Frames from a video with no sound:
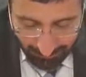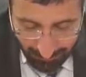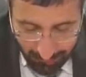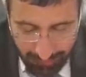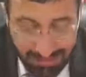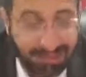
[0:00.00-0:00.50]

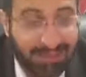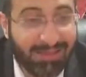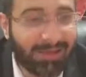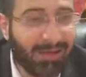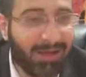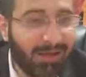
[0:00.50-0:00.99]
Amale
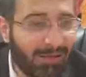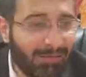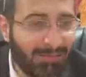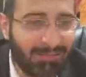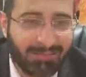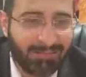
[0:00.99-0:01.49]

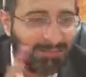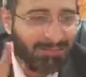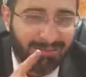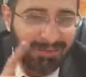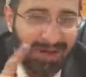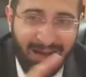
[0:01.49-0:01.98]
lav,
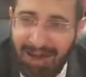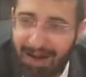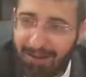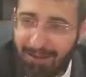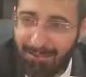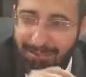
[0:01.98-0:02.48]

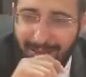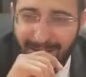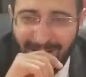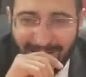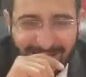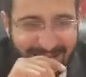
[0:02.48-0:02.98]
Arab
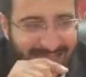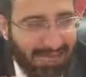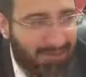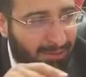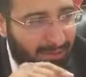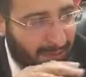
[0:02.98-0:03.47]

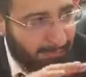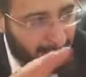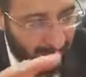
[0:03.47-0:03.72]
said to him,